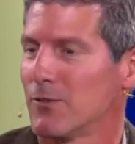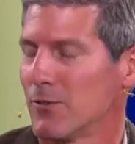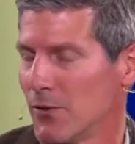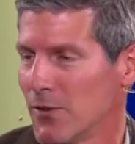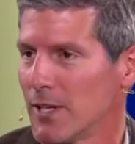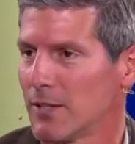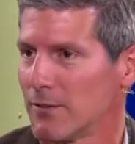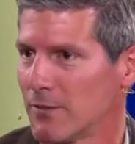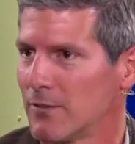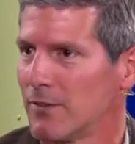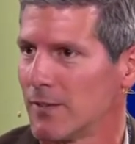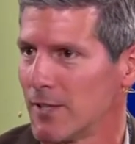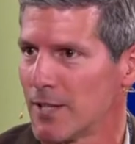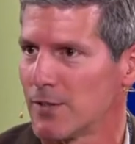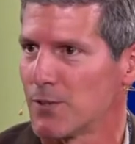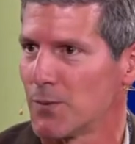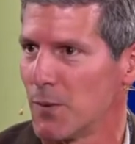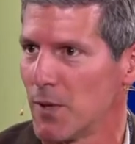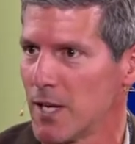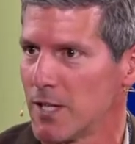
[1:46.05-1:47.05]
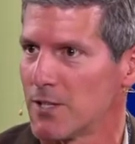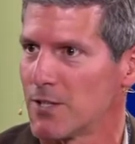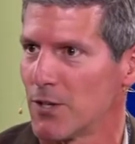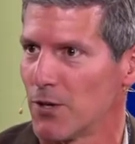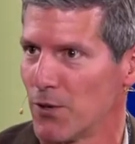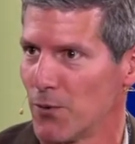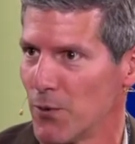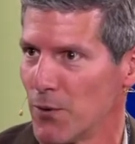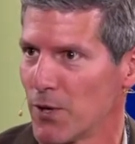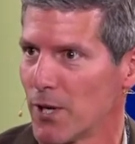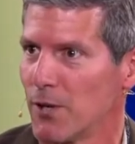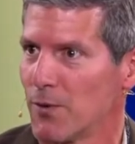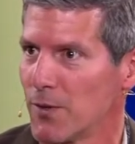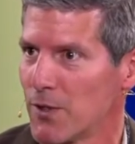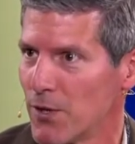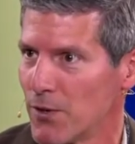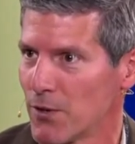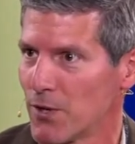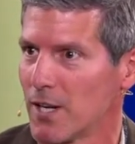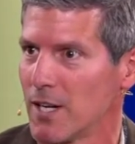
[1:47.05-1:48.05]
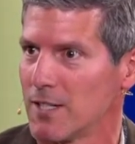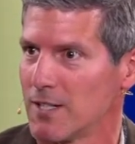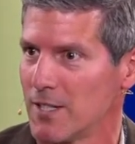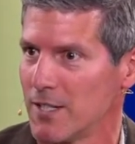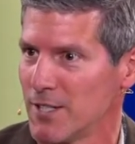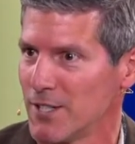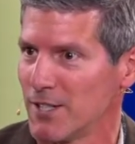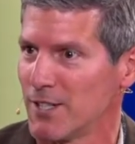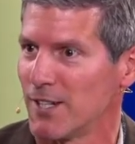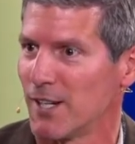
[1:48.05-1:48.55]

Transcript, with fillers: So that's that's when I started working with the organization.